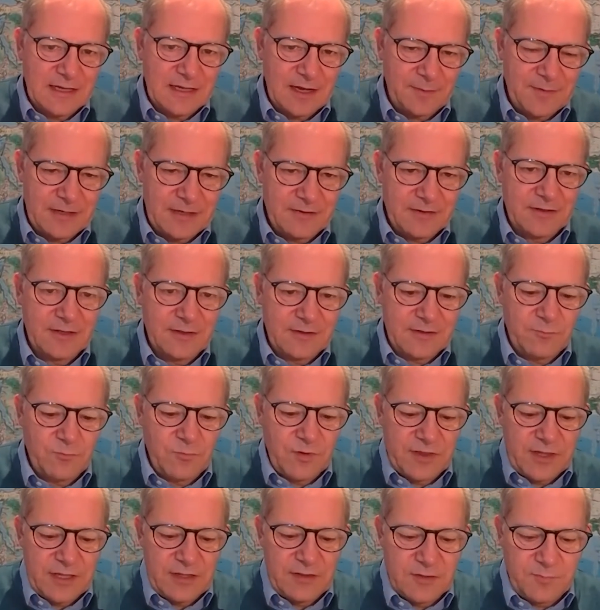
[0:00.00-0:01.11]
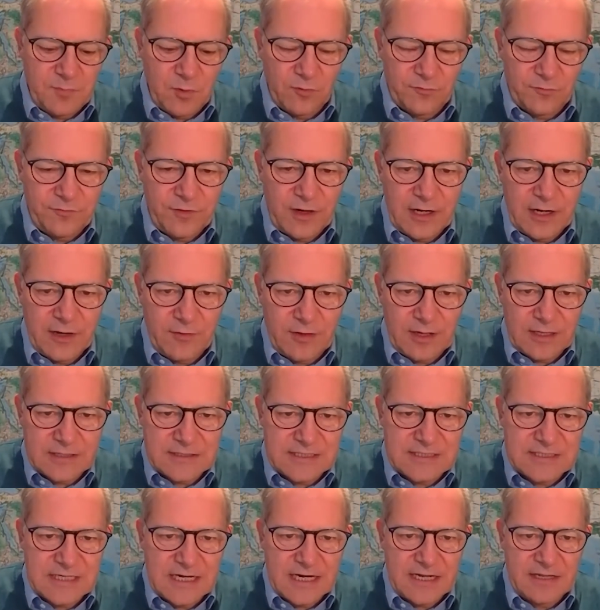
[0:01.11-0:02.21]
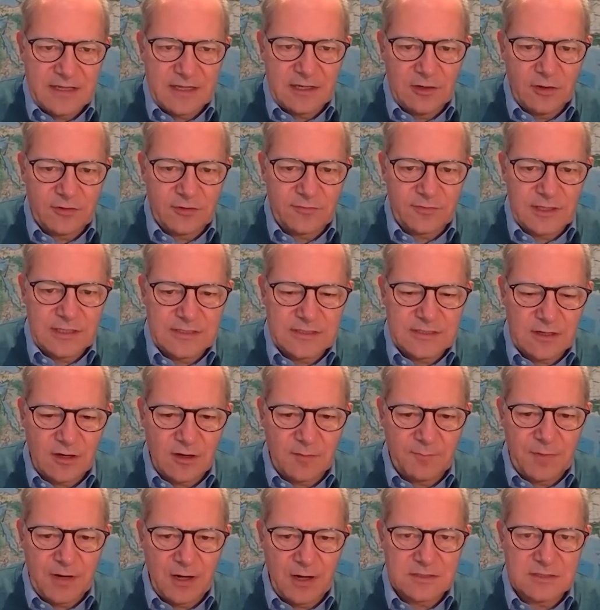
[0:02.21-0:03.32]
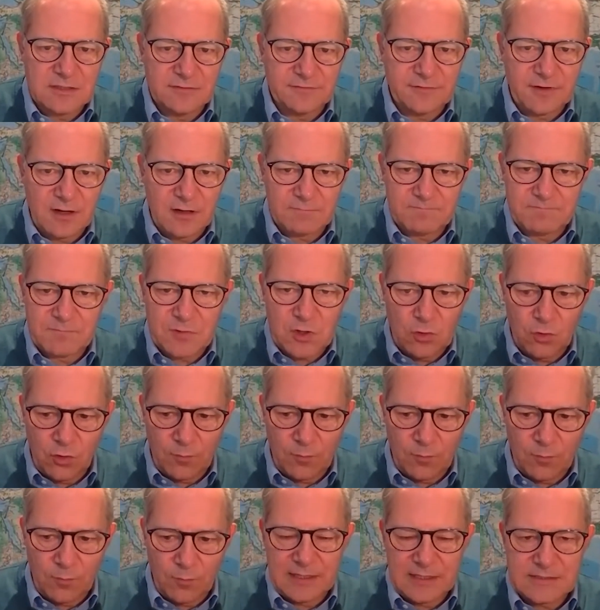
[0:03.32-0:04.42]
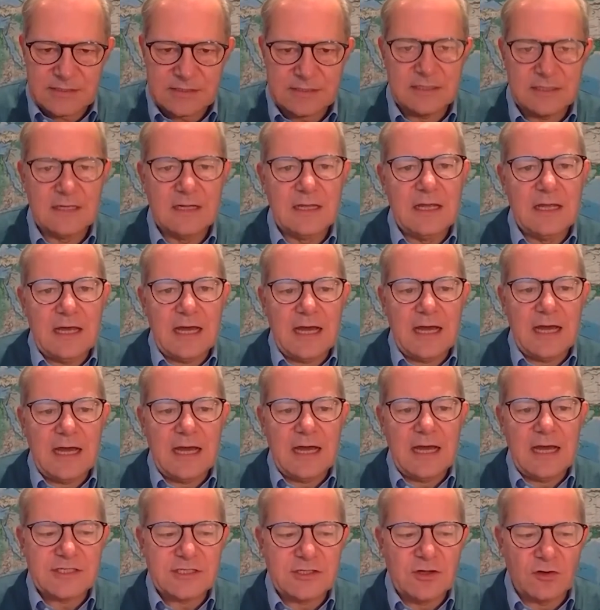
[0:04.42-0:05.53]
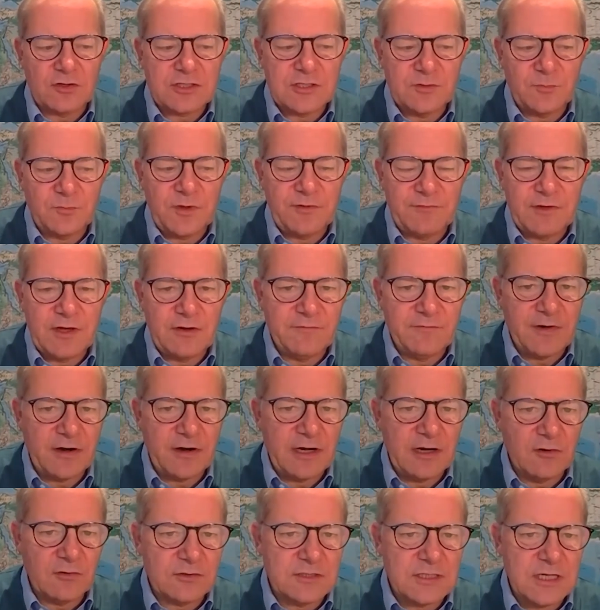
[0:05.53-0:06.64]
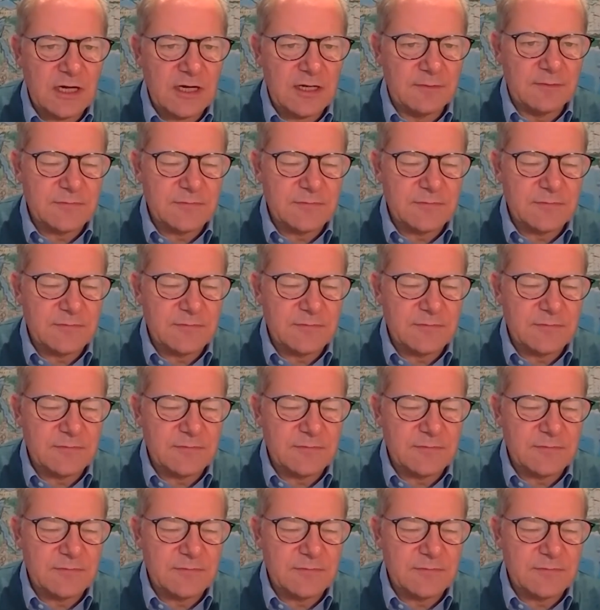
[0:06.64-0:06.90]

I mean, within the portfolio, as I say, a lot of these are part of our core buy list, and they're stocks that we've known a very long time.